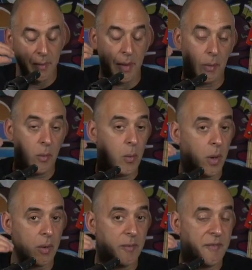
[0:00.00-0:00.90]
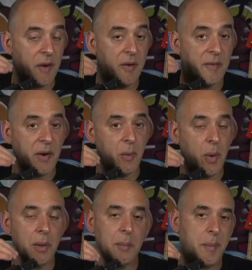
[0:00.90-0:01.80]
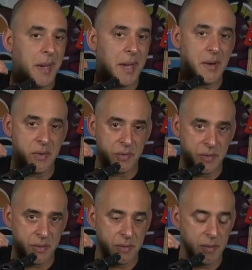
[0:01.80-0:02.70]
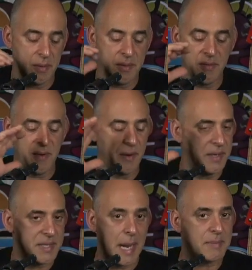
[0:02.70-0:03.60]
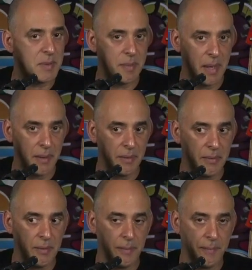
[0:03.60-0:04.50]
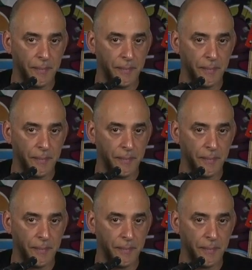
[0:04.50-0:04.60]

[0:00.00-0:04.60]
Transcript: They will work very, very well in pianos, various types of pianos.